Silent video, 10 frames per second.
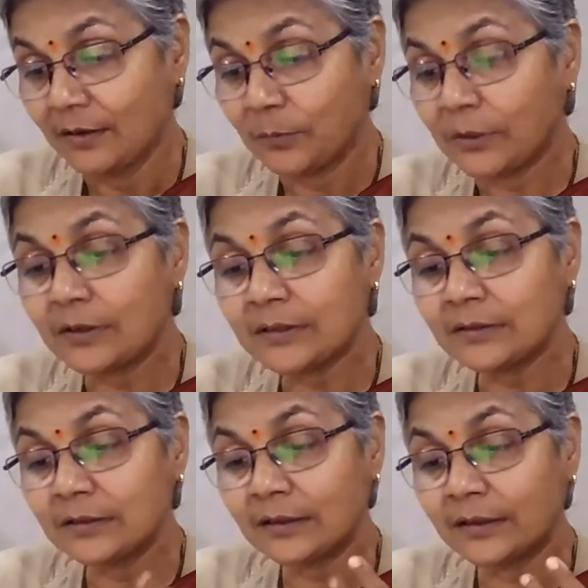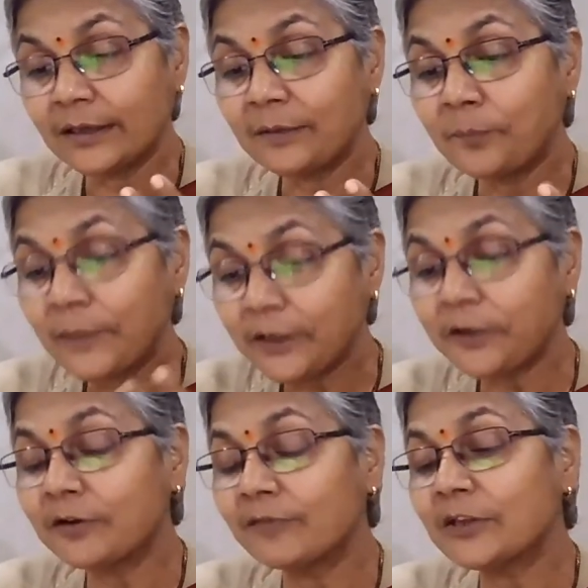because in
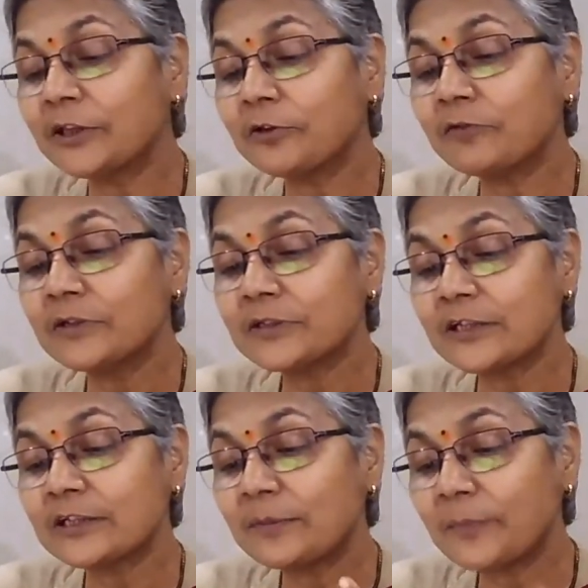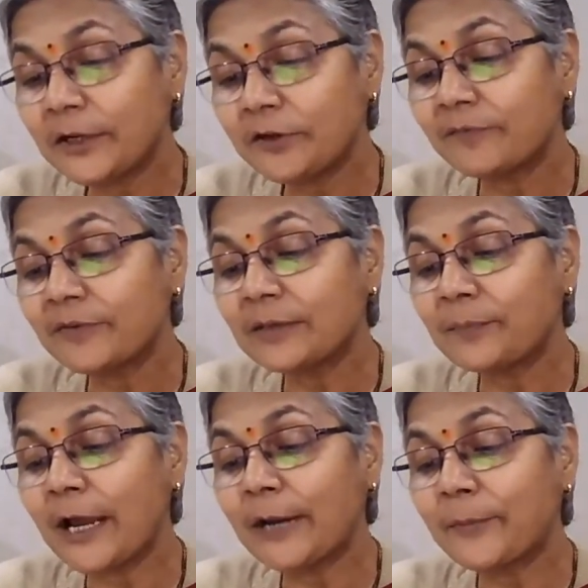many of the universities, in many of the
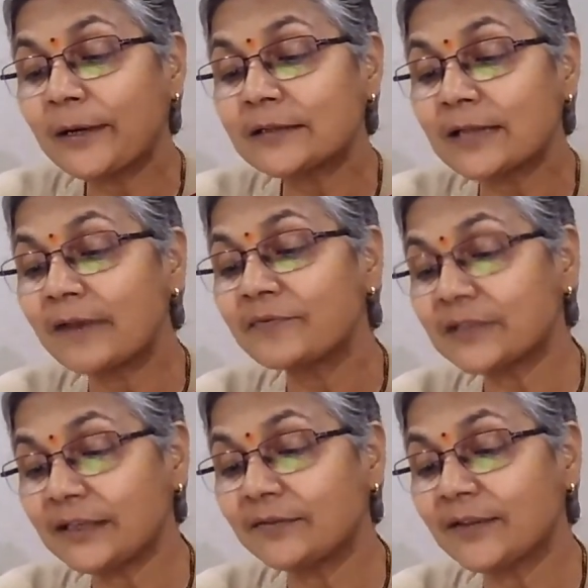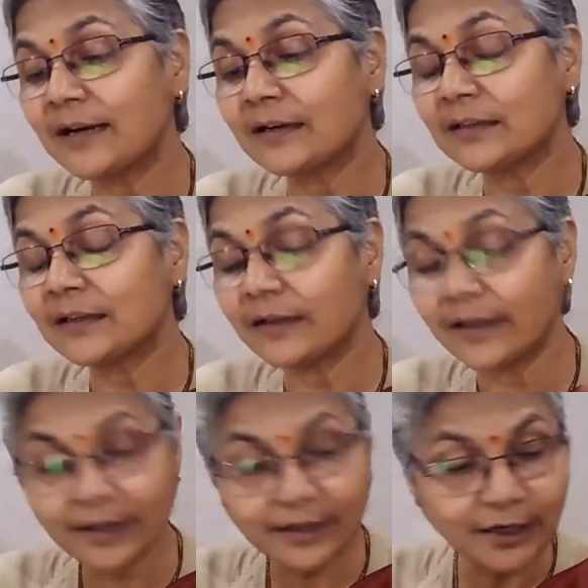departments, I have seen that the
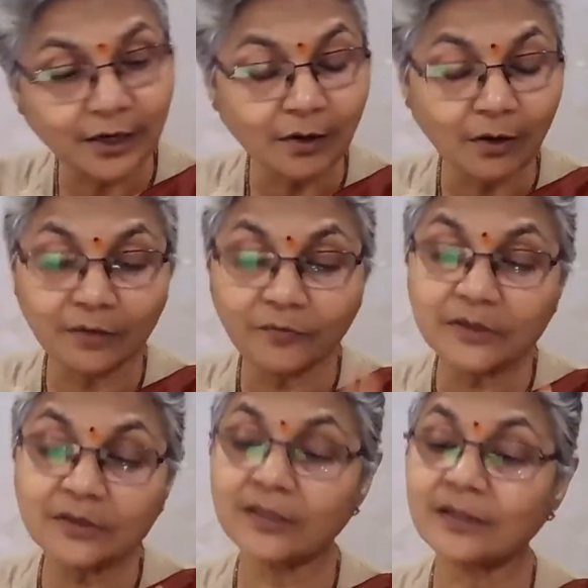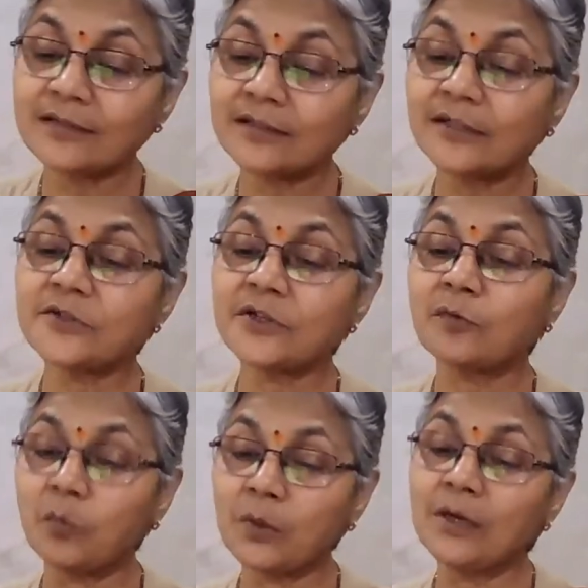area on which the
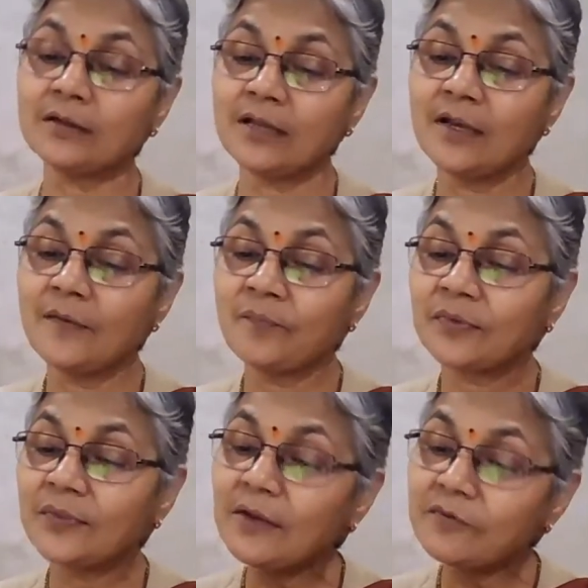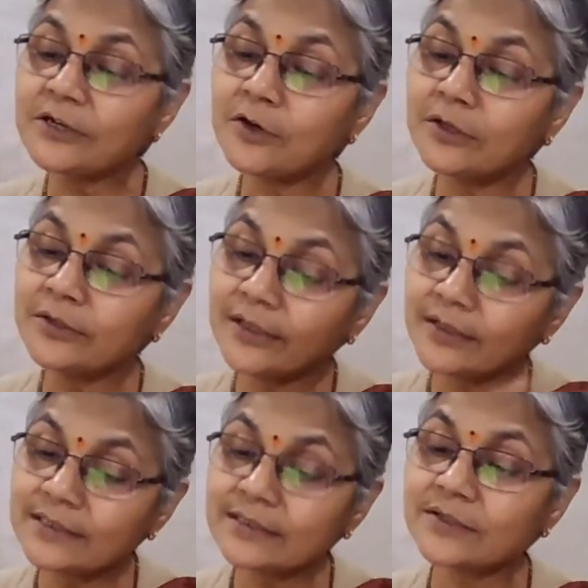researcher works, they work on the
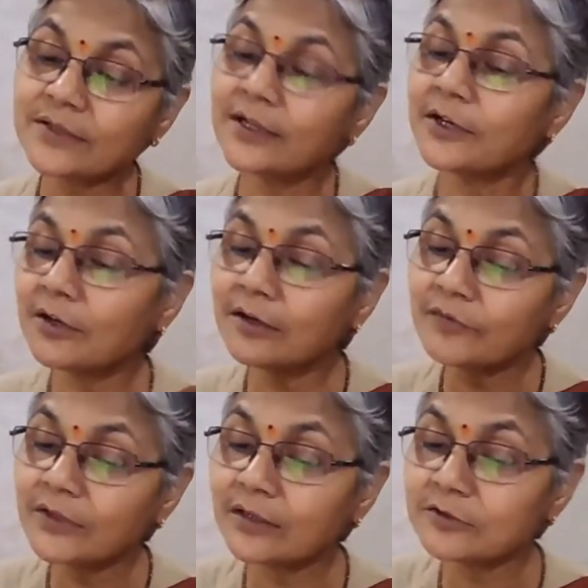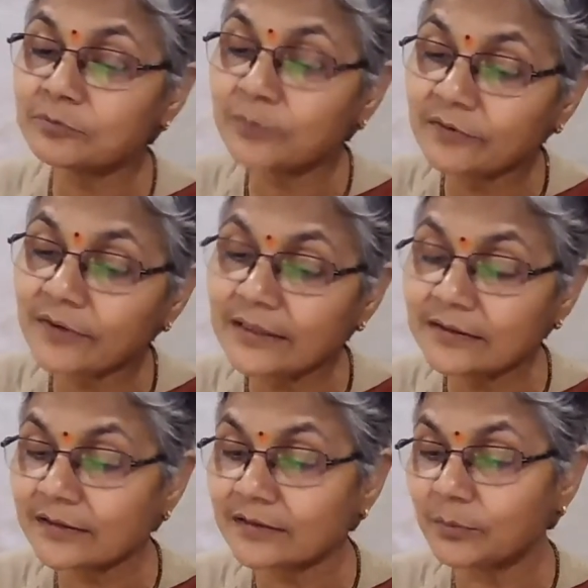research area of their
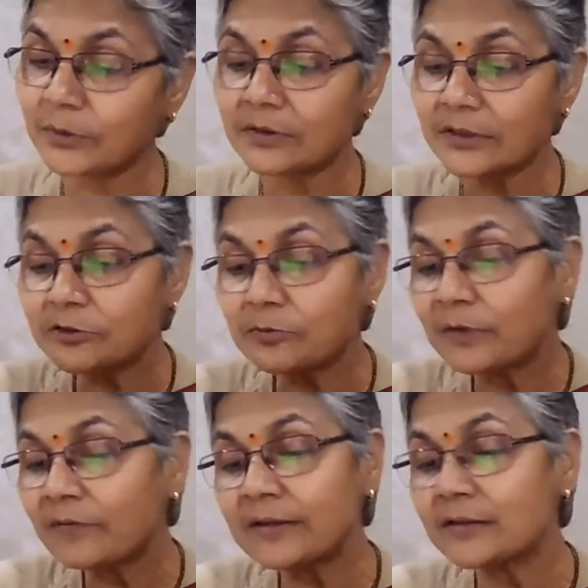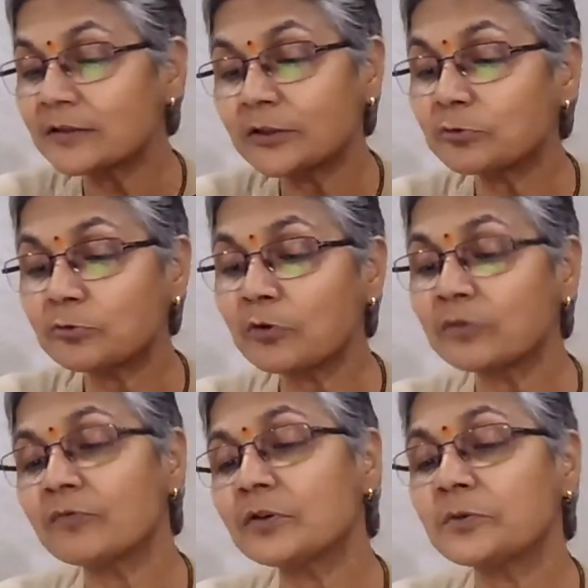supervisors, because the supervisors don't
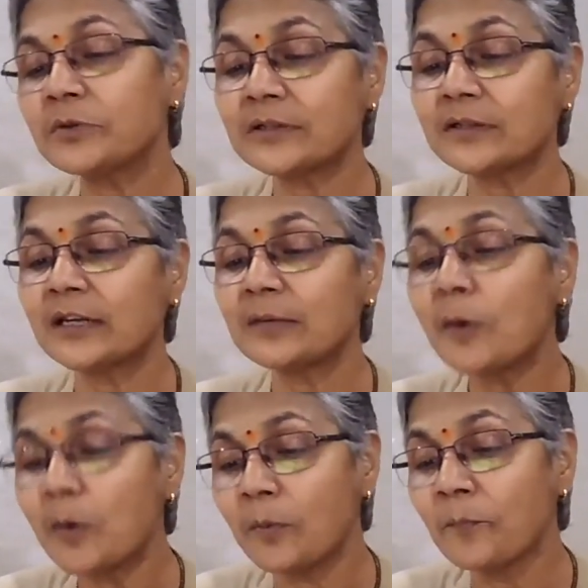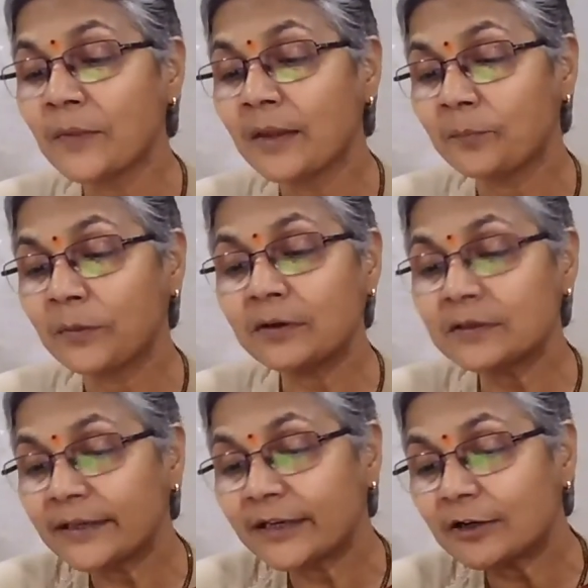want to study more,
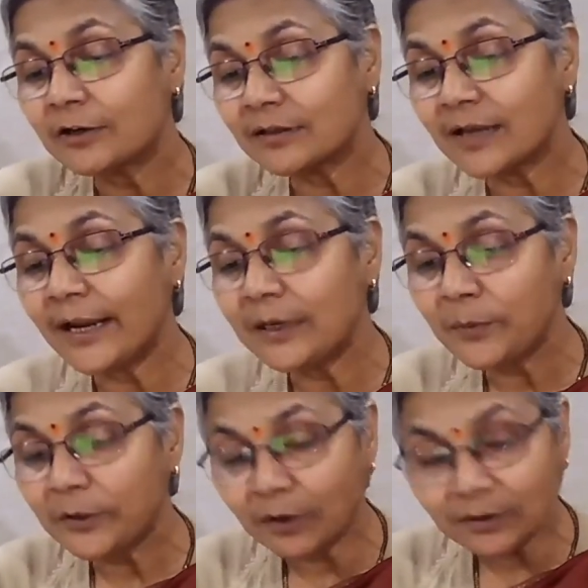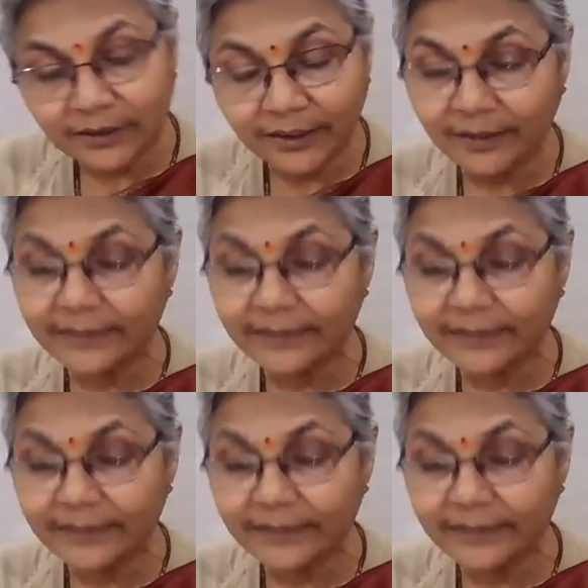because they cannot guide beyond their